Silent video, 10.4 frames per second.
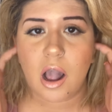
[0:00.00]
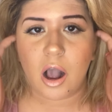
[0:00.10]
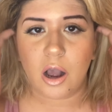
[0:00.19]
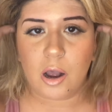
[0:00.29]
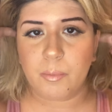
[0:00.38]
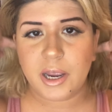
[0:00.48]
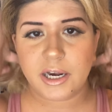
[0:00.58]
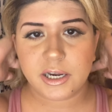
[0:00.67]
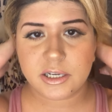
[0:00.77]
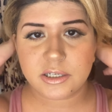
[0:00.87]

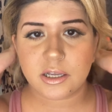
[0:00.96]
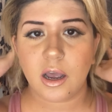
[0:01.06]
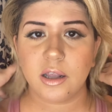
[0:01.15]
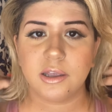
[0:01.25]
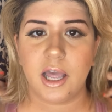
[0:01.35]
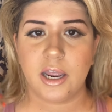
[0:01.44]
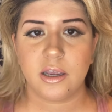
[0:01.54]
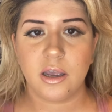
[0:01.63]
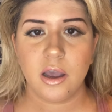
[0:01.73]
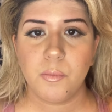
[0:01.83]
it is
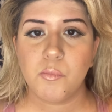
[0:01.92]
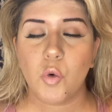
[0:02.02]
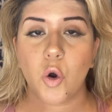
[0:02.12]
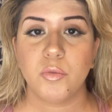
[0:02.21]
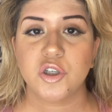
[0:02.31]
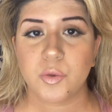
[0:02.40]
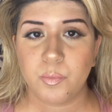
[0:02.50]
like almost